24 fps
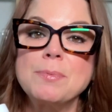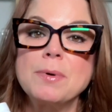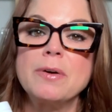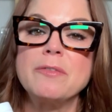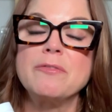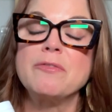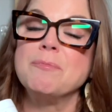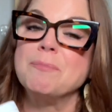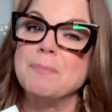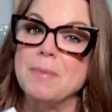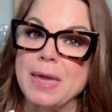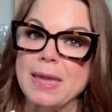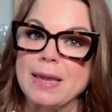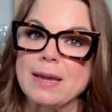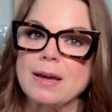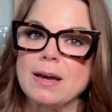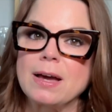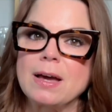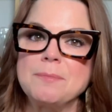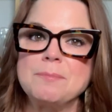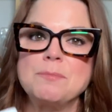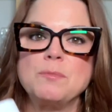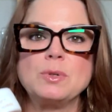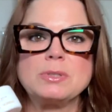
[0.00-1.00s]
of
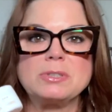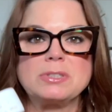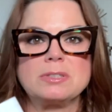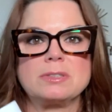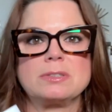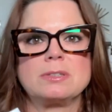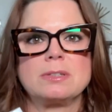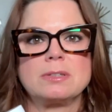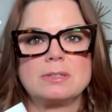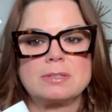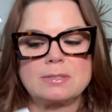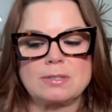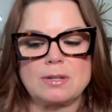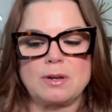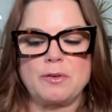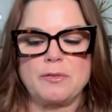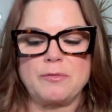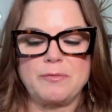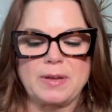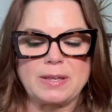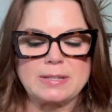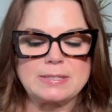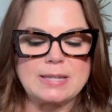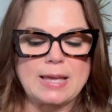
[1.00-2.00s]
makeup, which is so
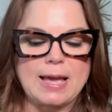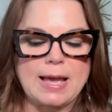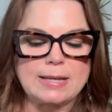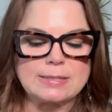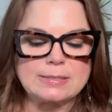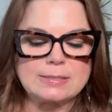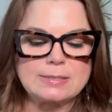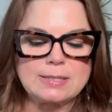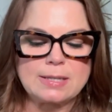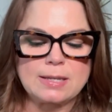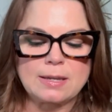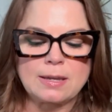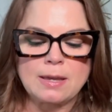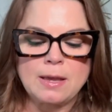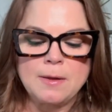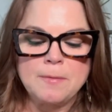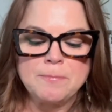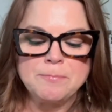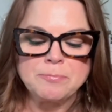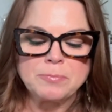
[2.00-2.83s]
fantastic.